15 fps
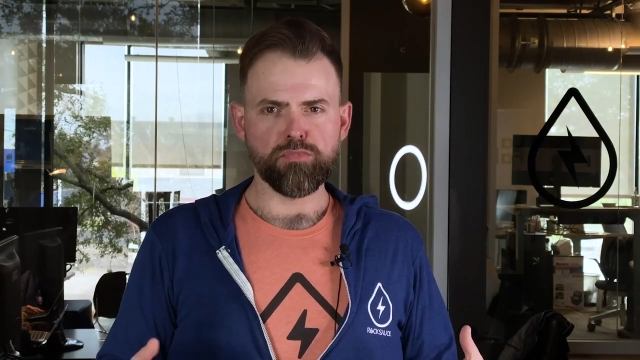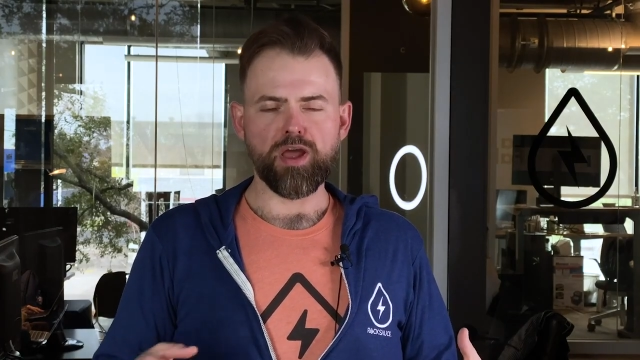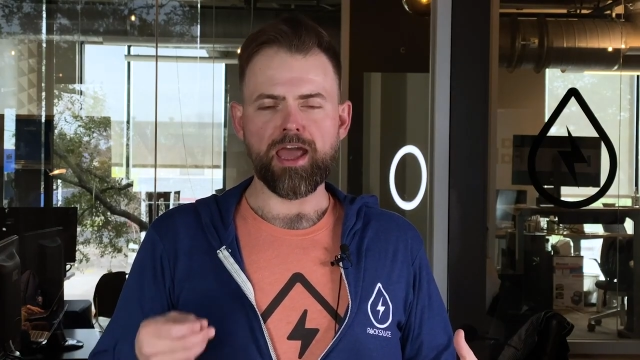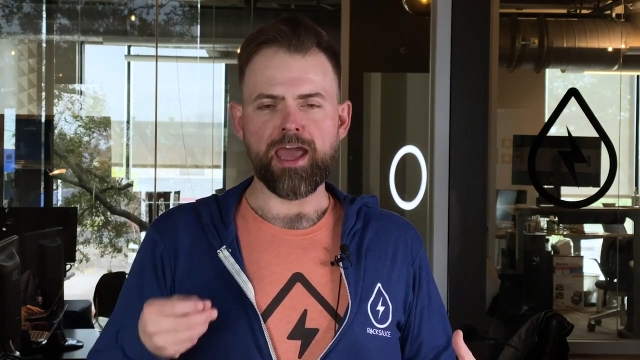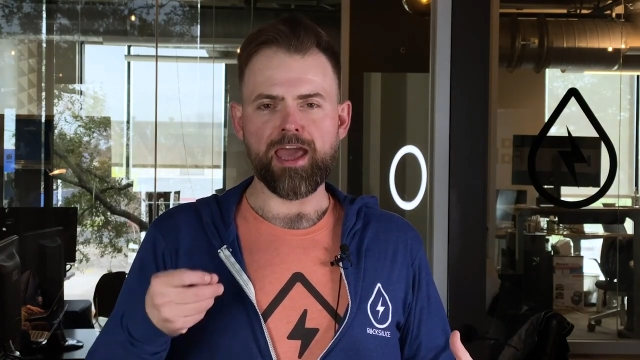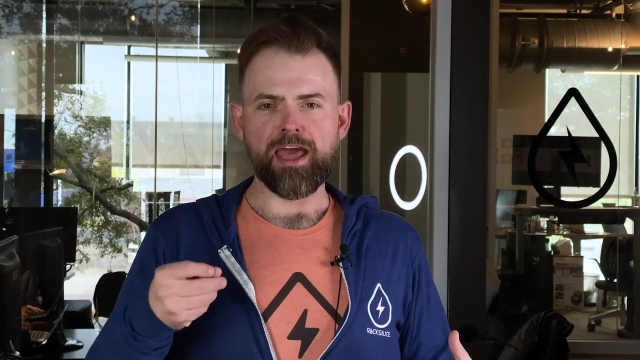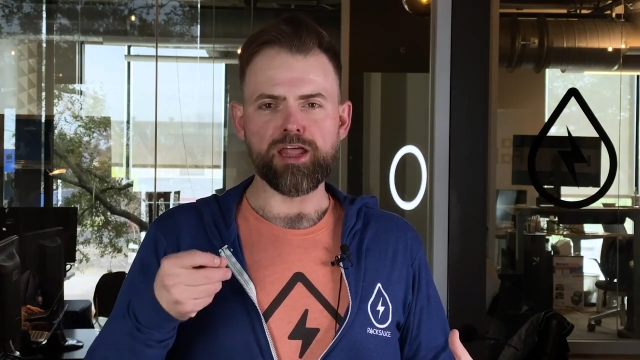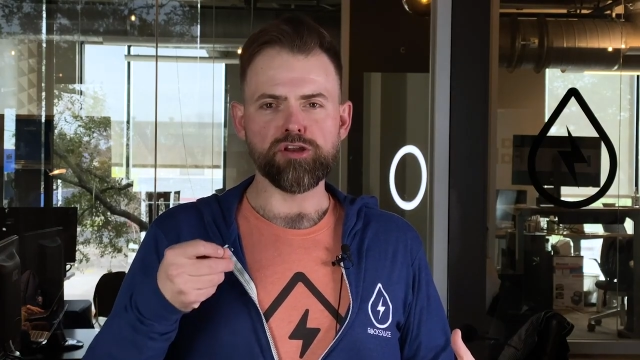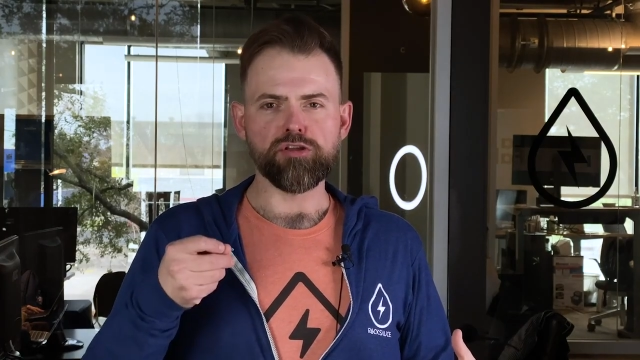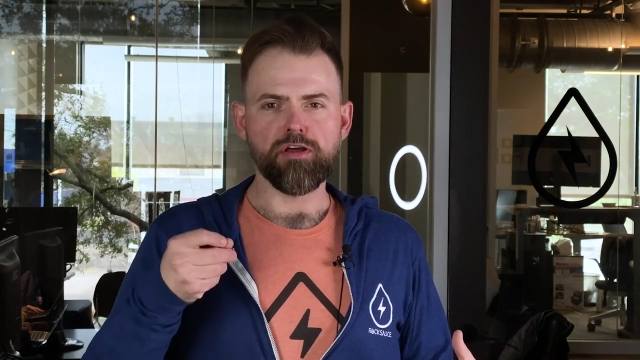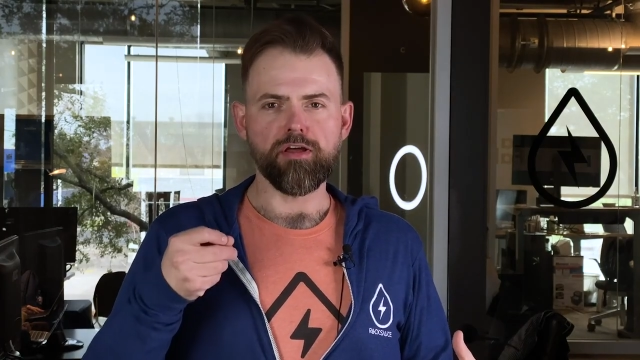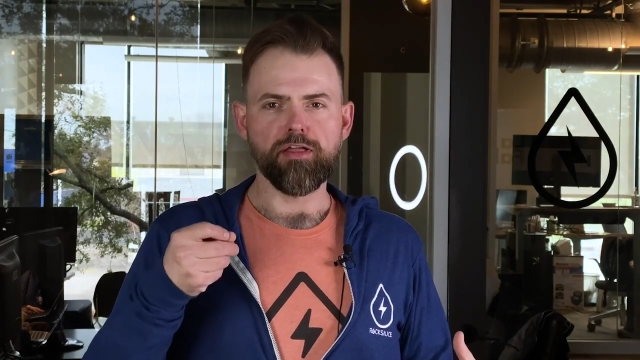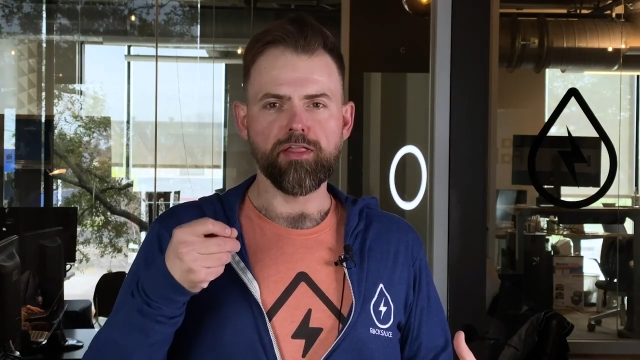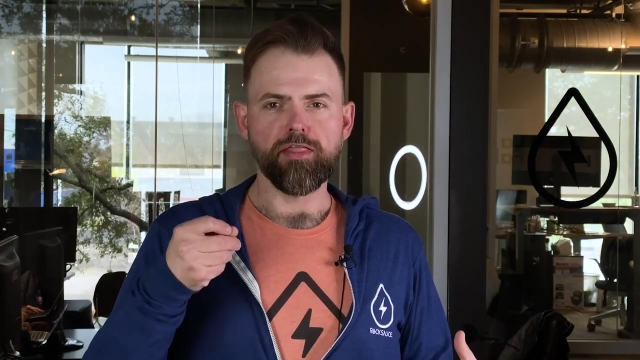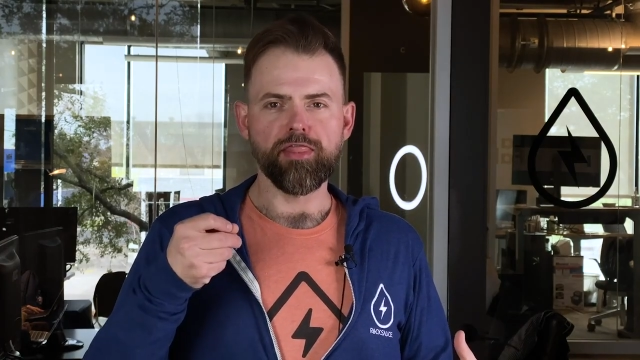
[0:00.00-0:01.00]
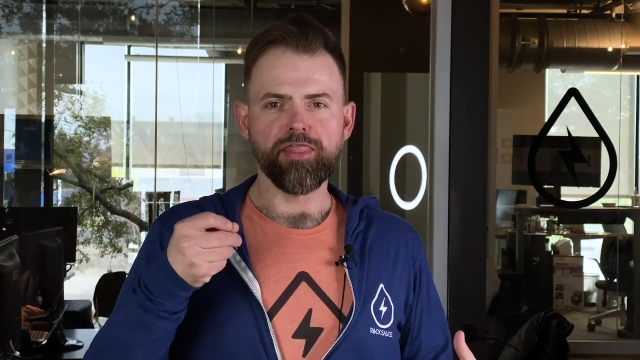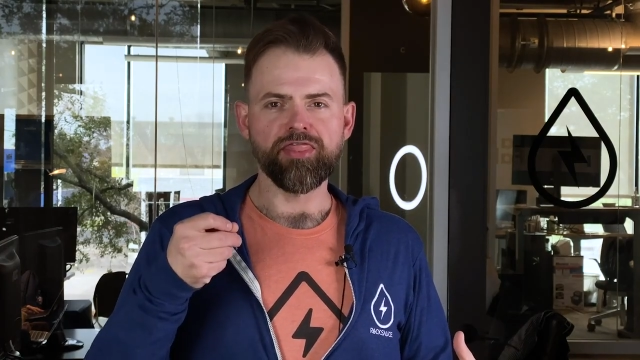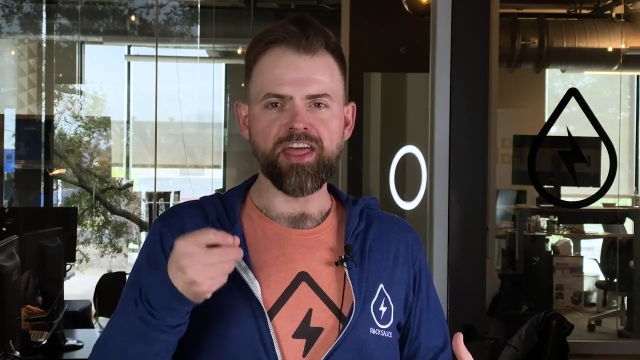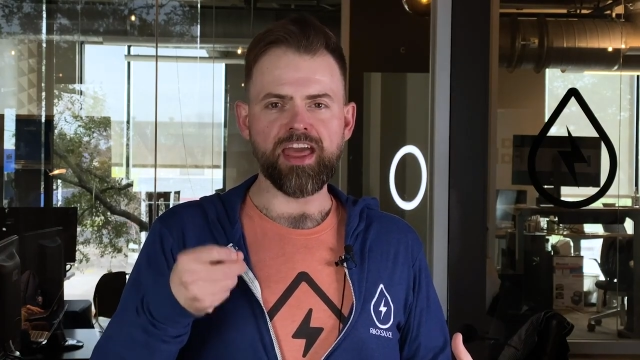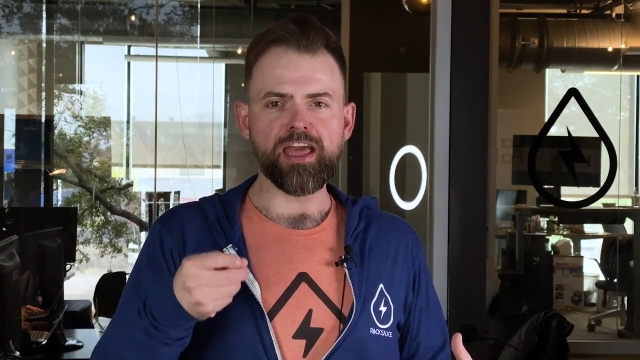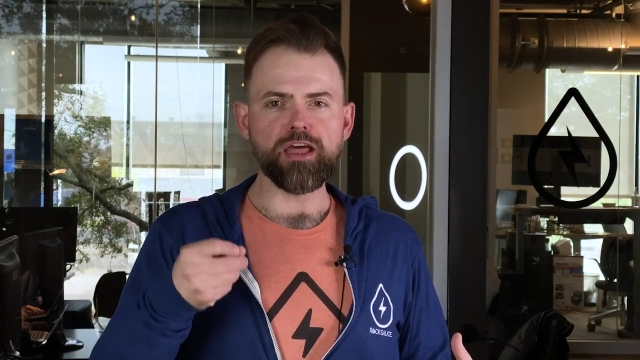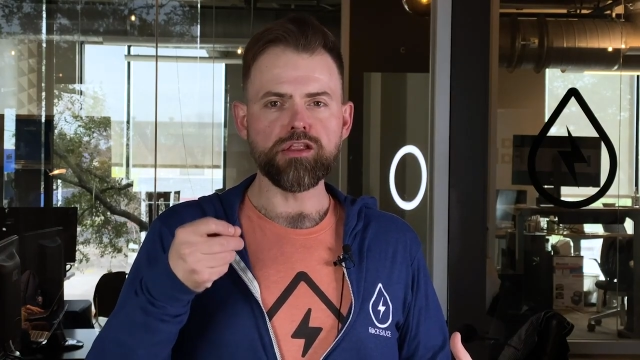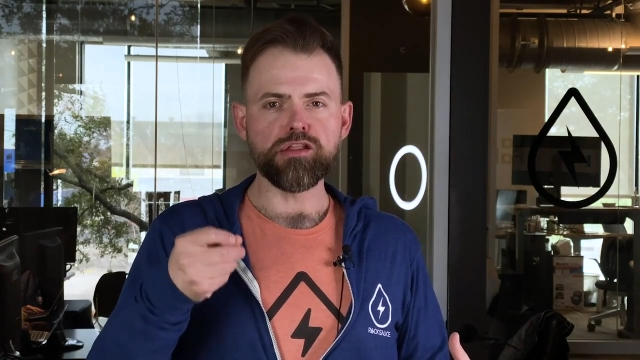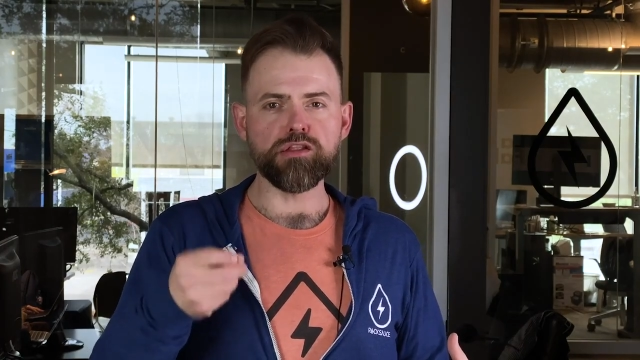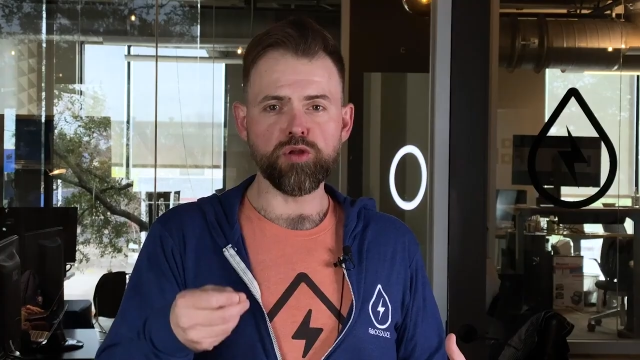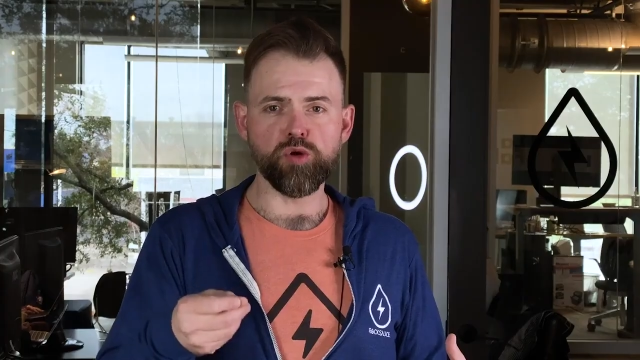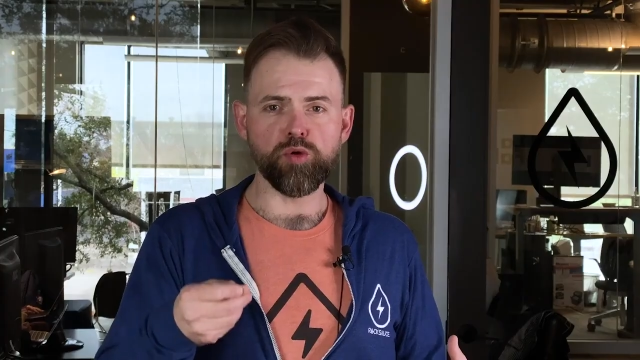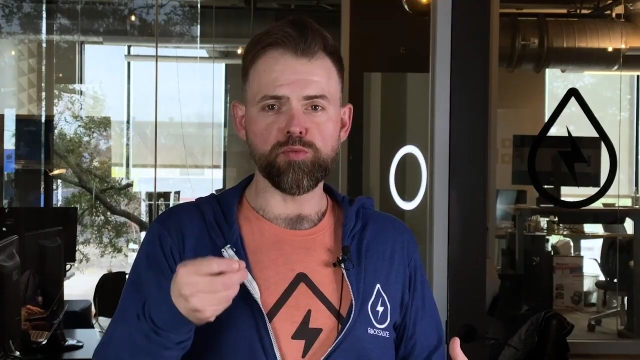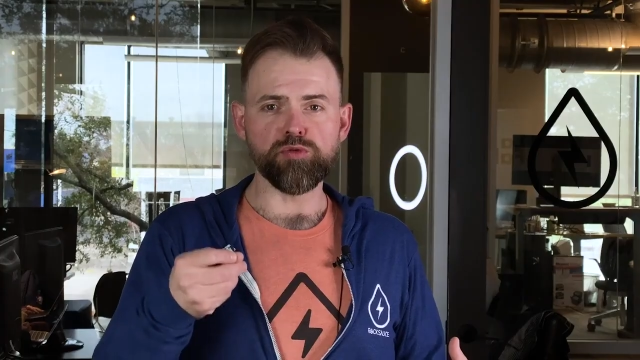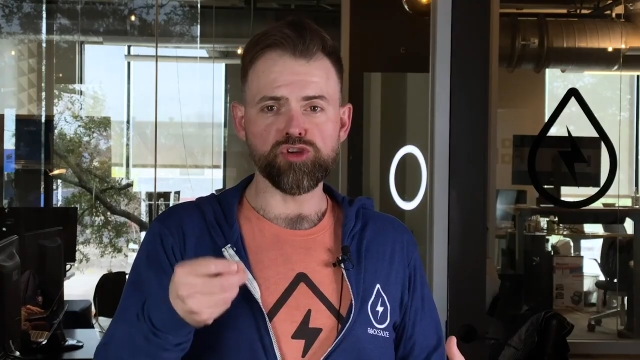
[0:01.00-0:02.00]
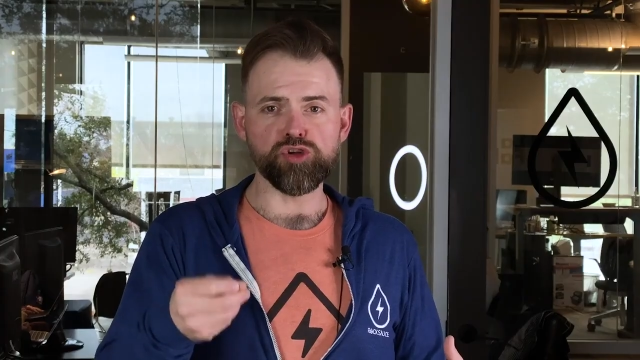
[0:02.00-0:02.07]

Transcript: and they assumed